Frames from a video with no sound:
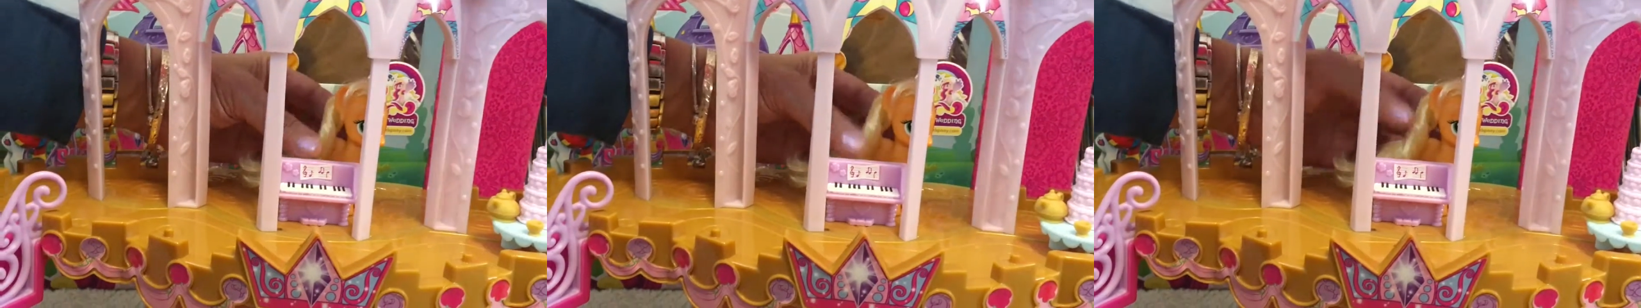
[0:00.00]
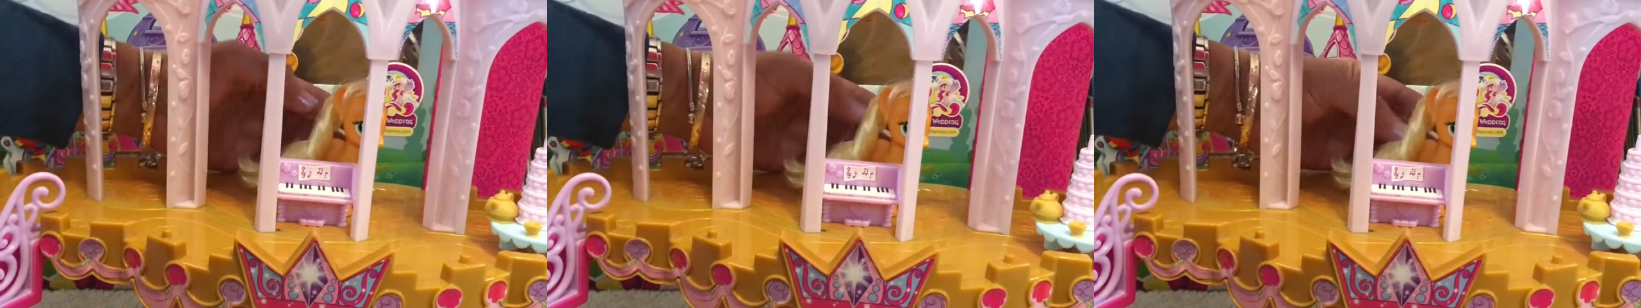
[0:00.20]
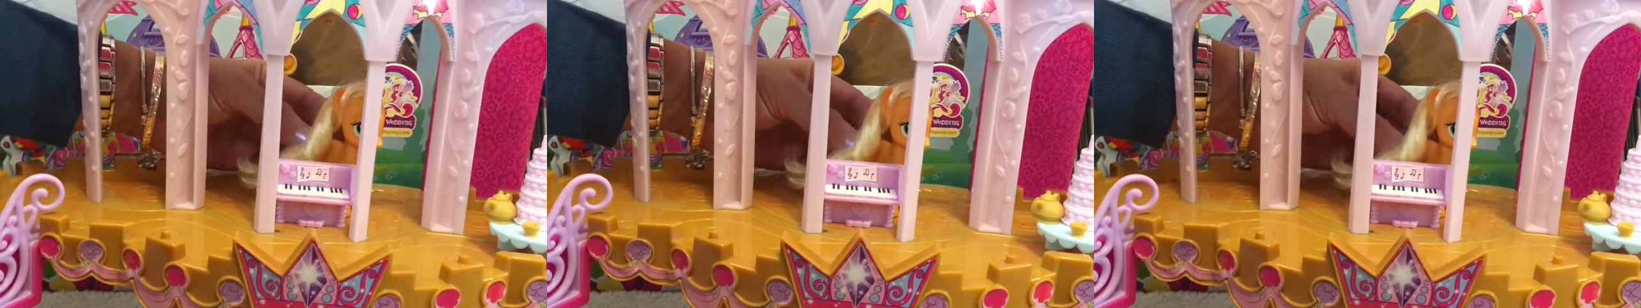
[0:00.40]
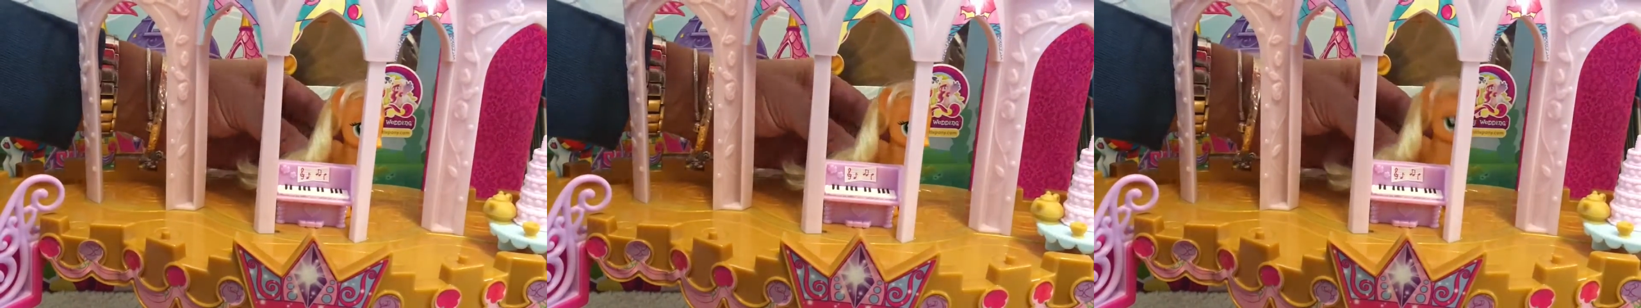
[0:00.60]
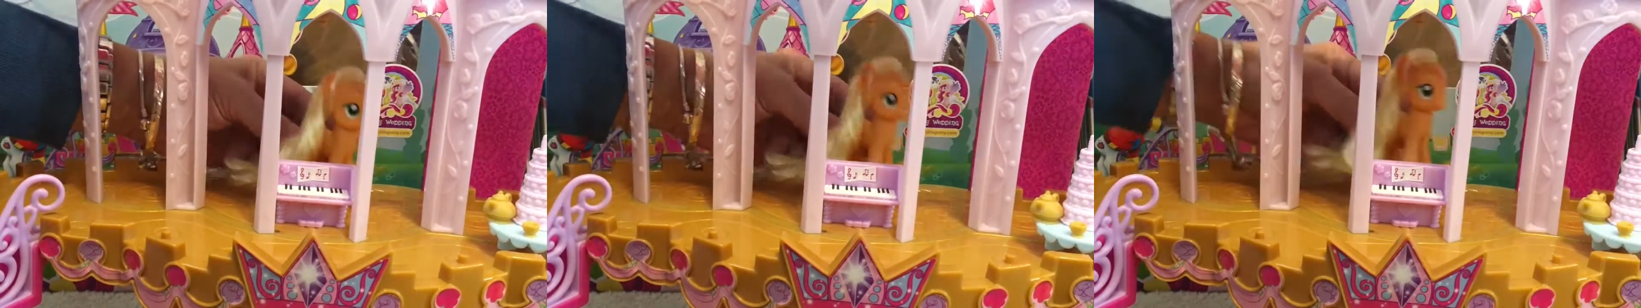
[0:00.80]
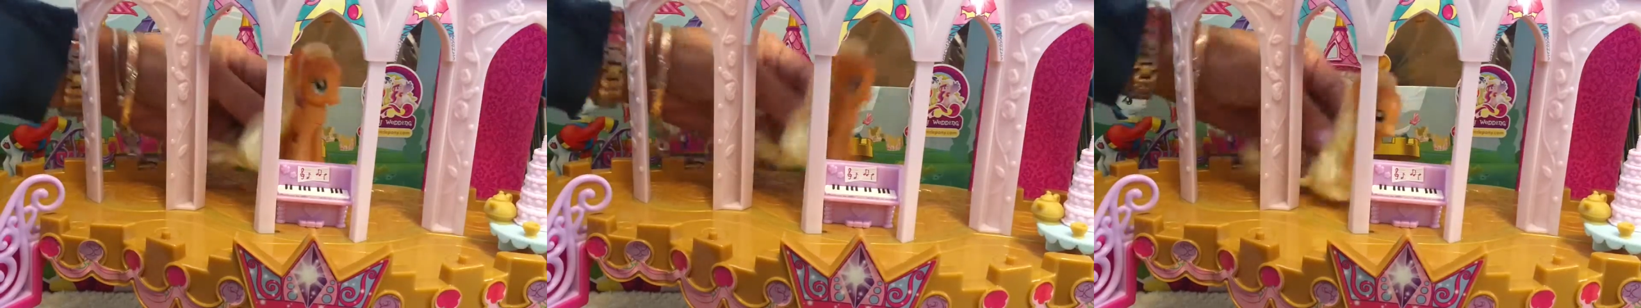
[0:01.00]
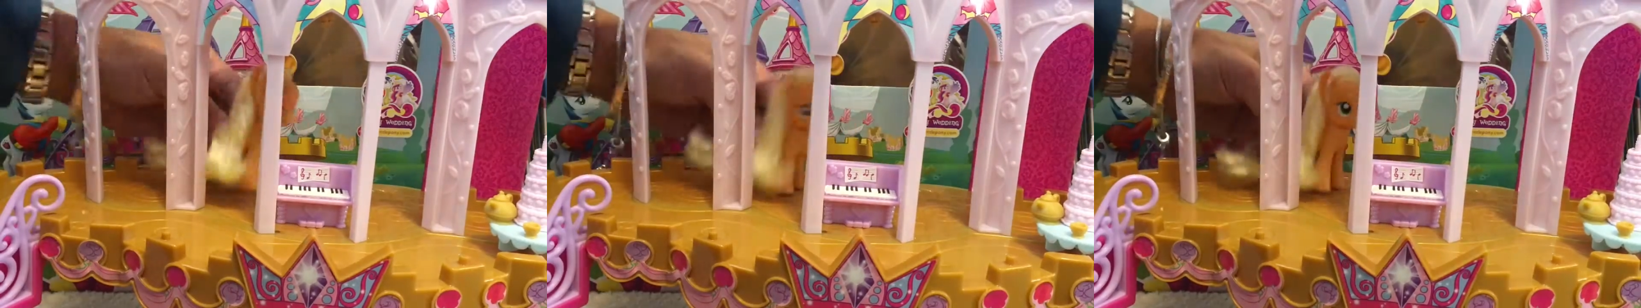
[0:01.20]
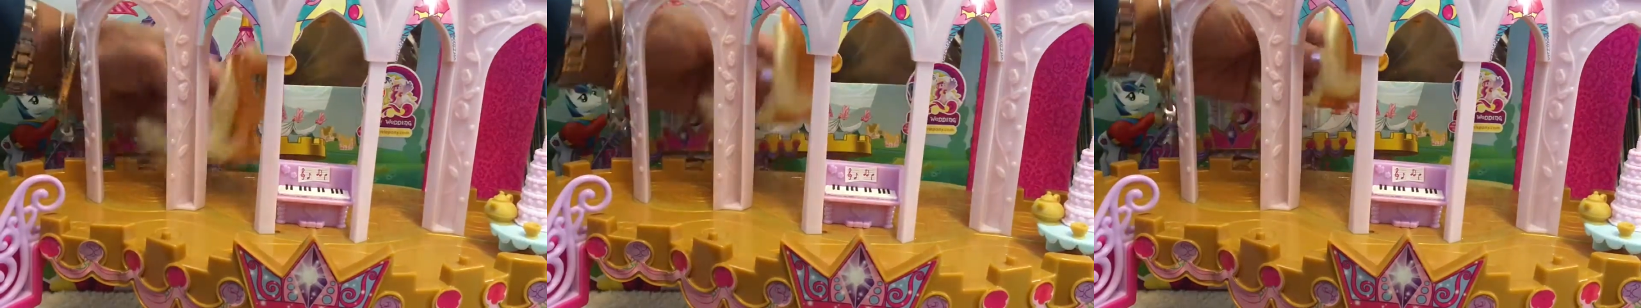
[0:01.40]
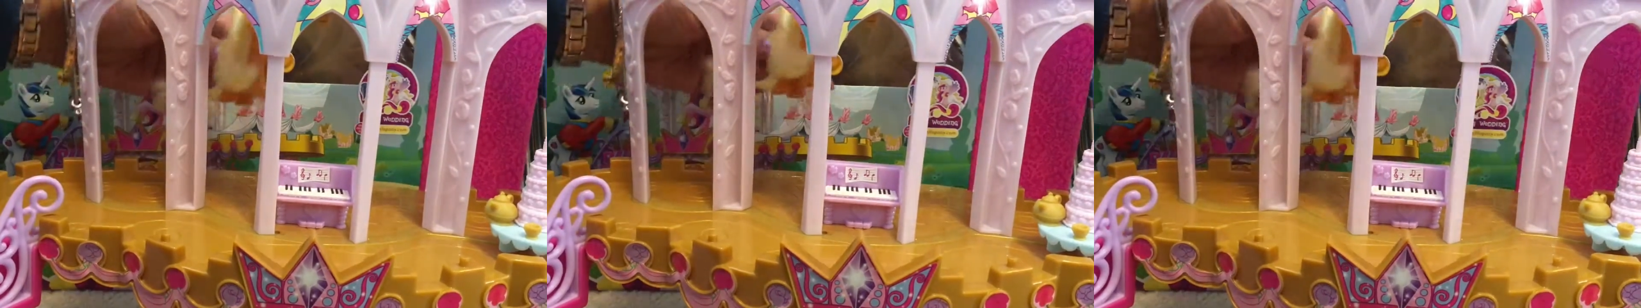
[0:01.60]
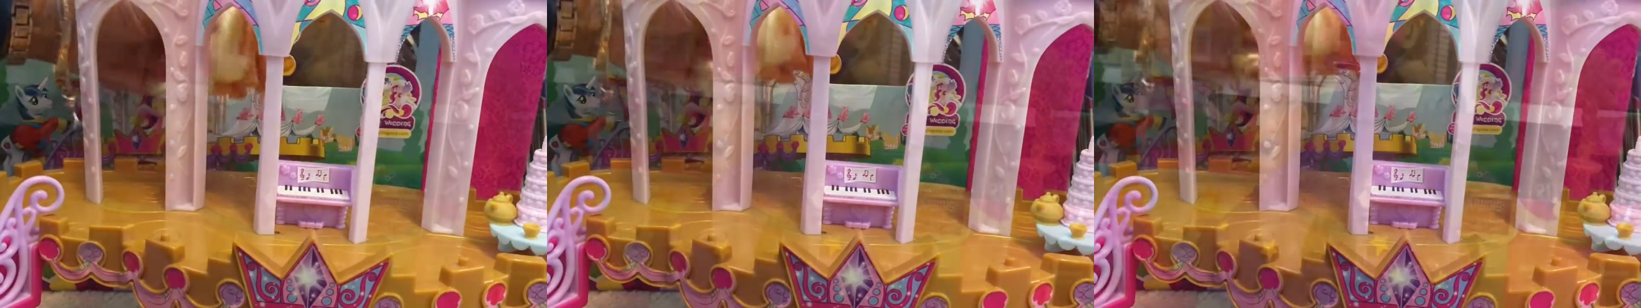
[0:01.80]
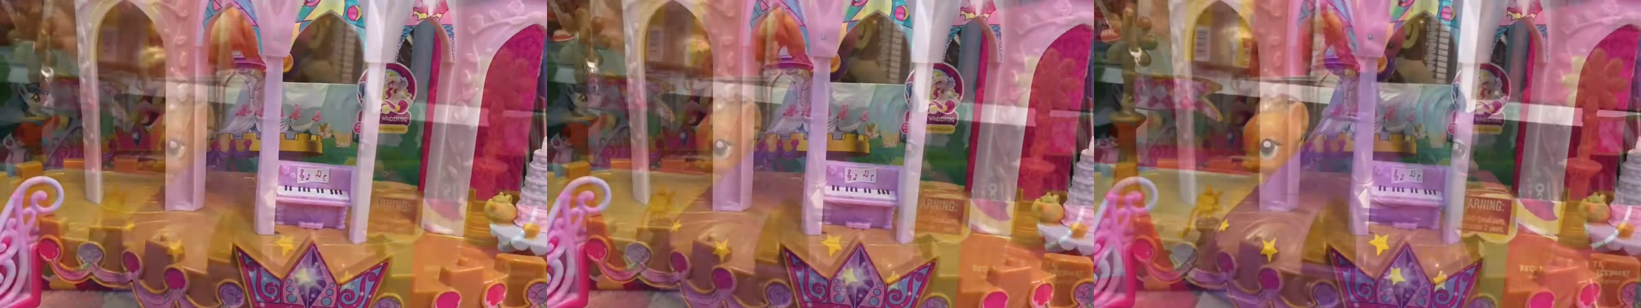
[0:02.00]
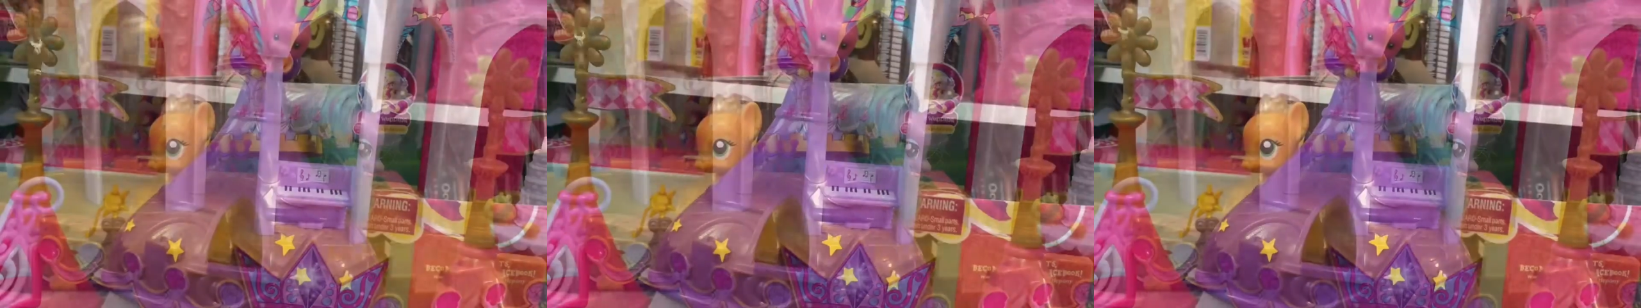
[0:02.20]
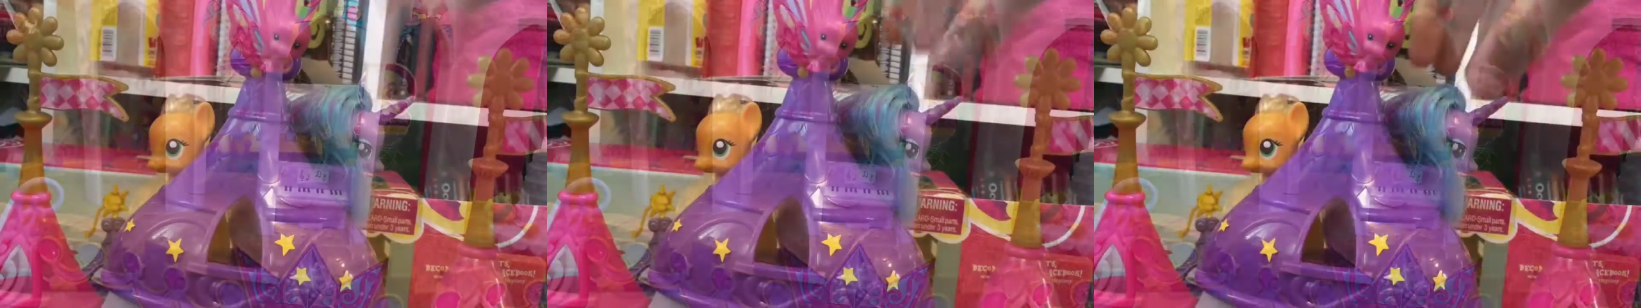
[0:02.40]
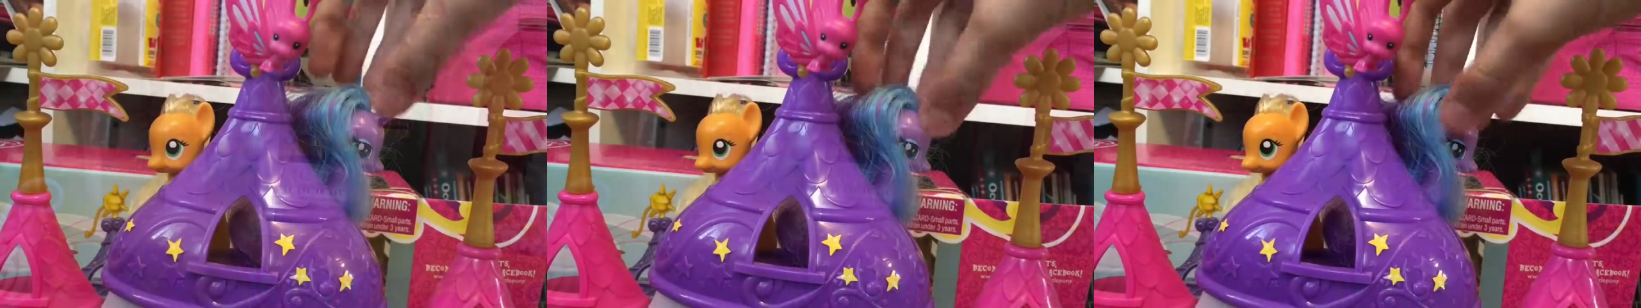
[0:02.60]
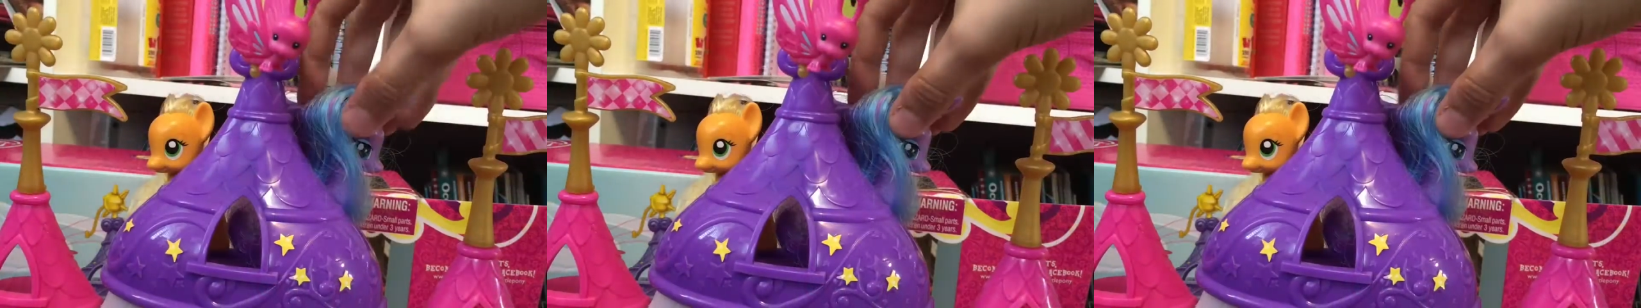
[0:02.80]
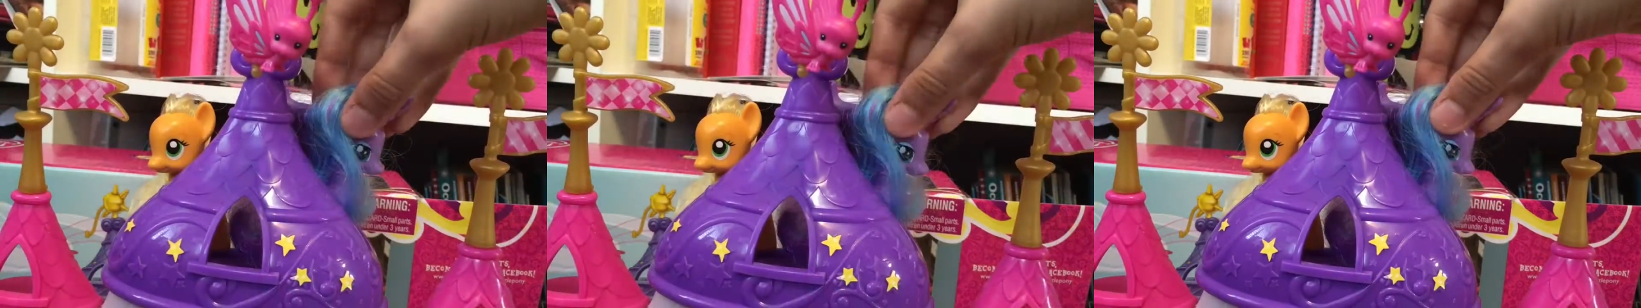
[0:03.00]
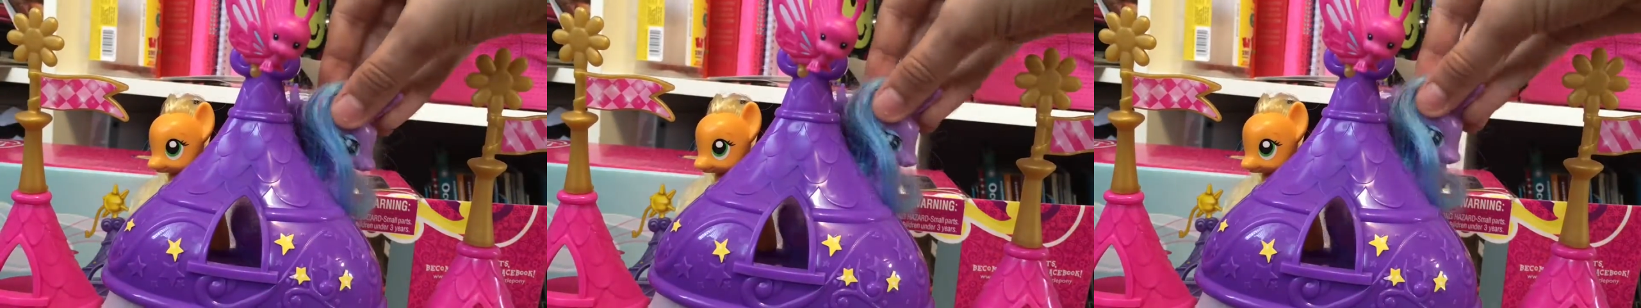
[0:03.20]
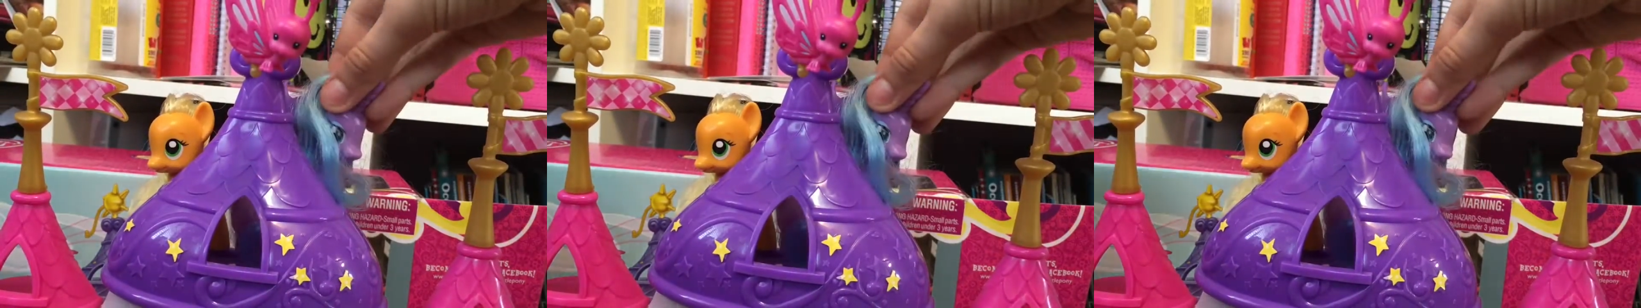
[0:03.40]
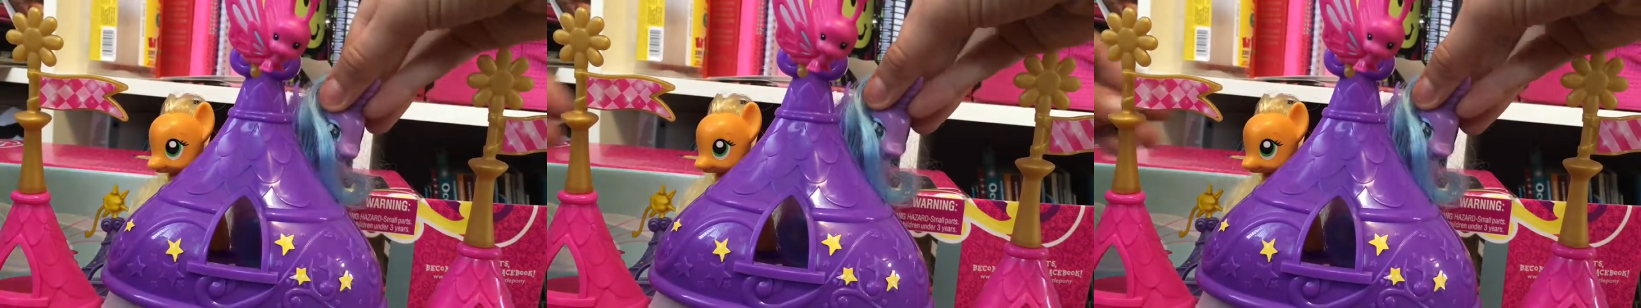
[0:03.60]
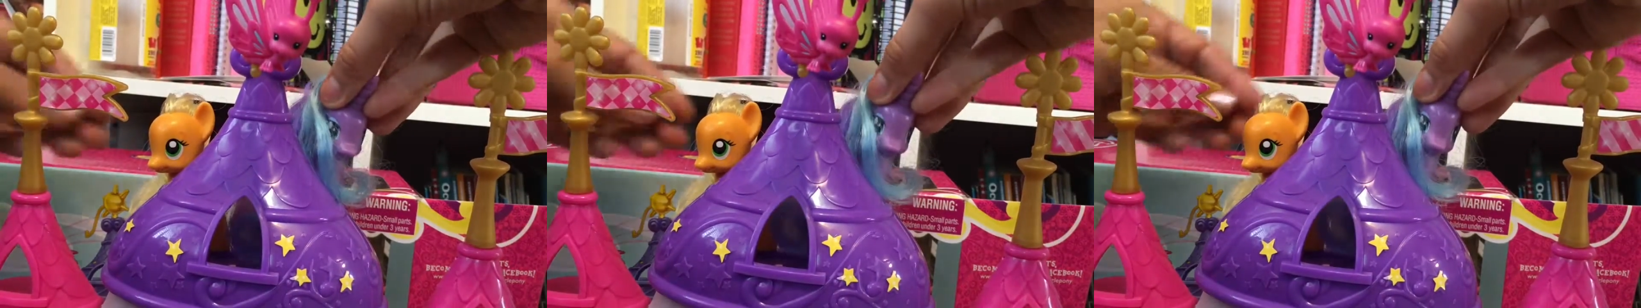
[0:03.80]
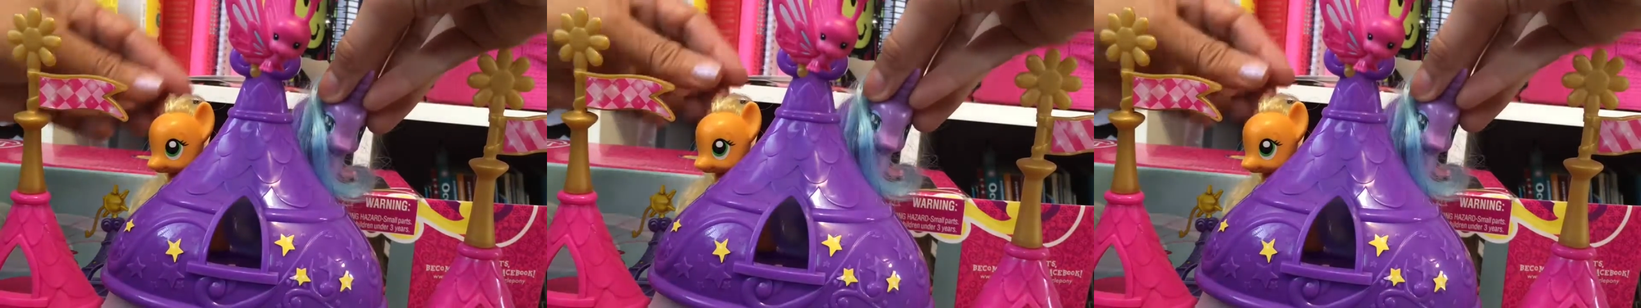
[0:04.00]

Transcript: [unreadable: no face in view]